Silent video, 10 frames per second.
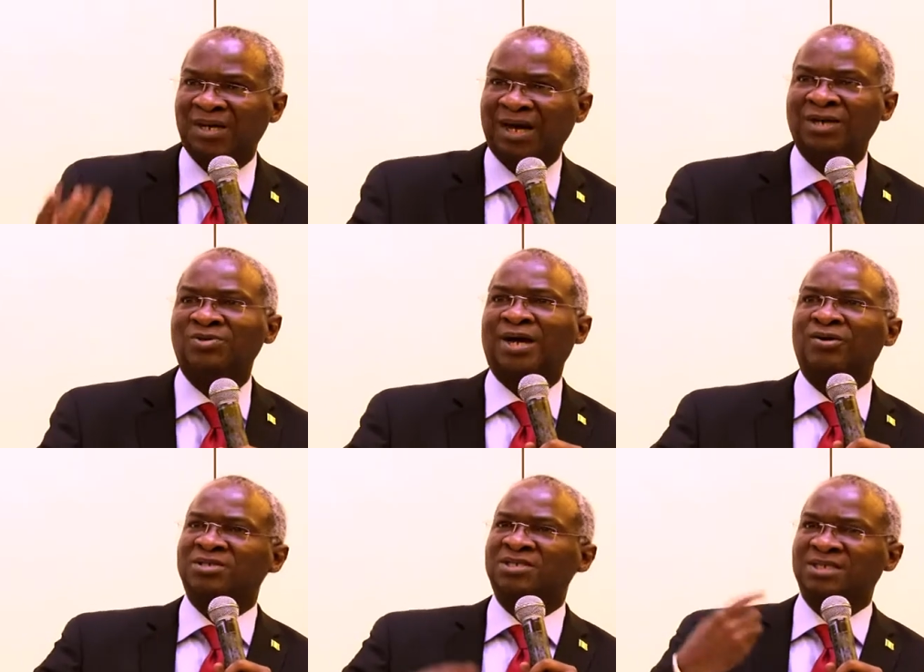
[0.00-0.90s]
and you are
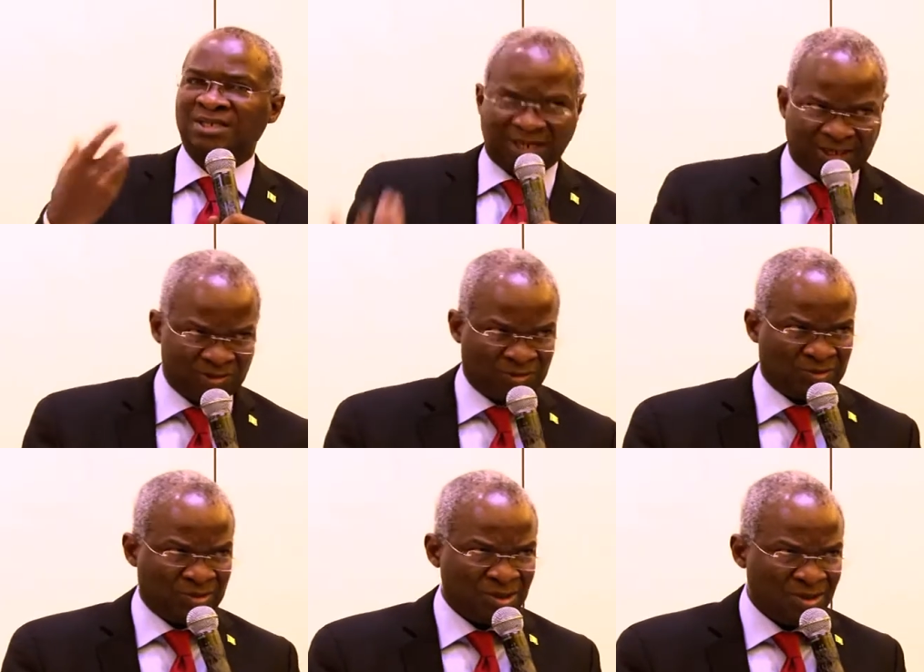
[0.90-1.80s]
not seeing action,
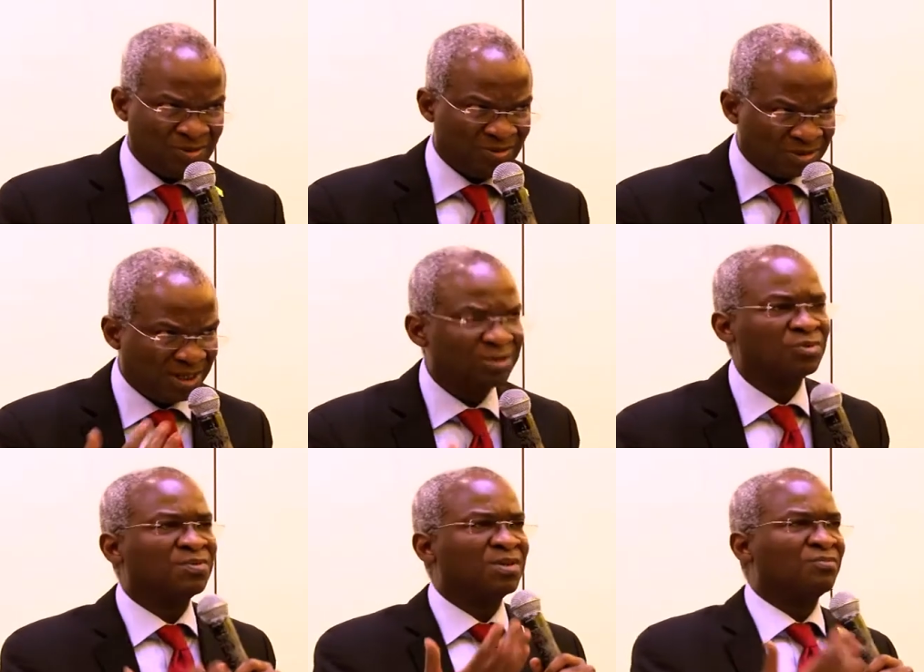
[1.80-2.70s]
you tend
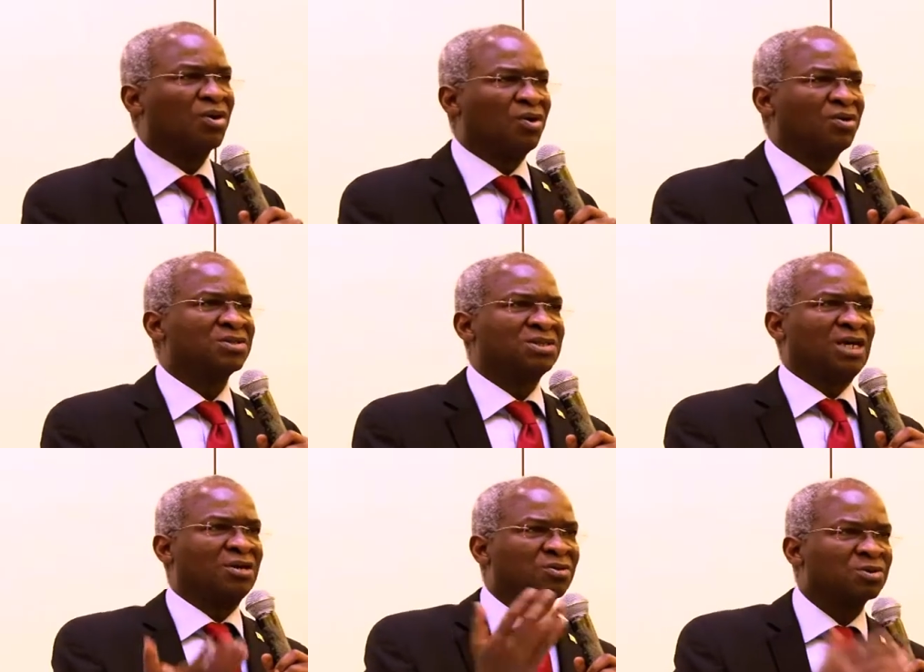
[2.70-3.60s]
to be more
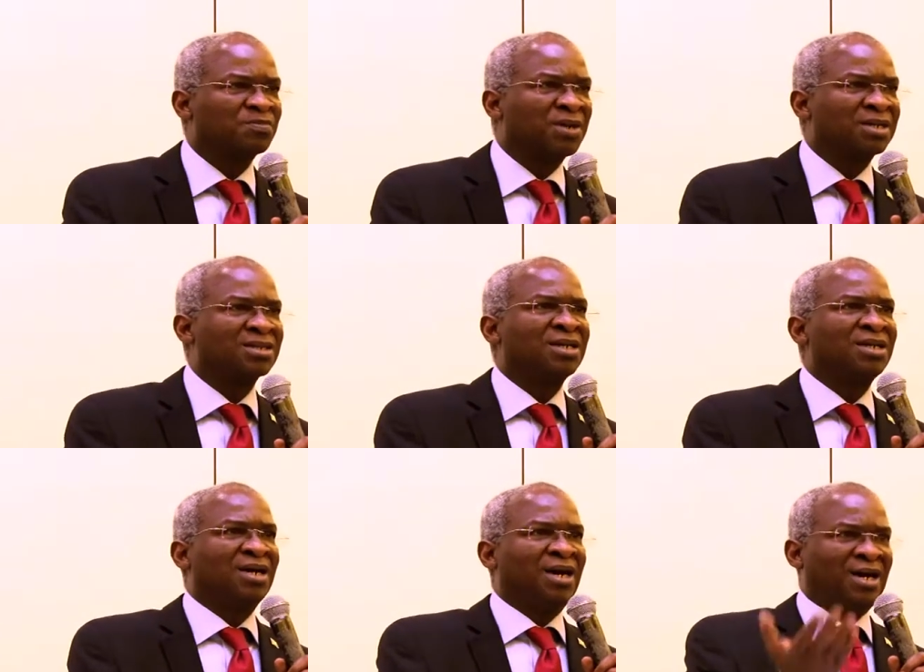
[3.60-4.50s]
circumspect
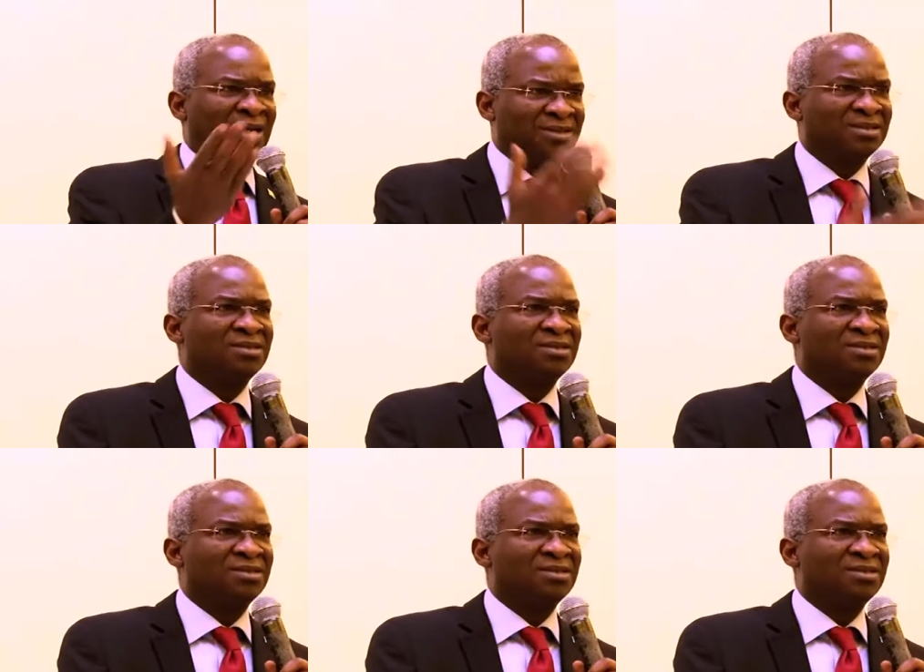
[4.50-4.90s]
and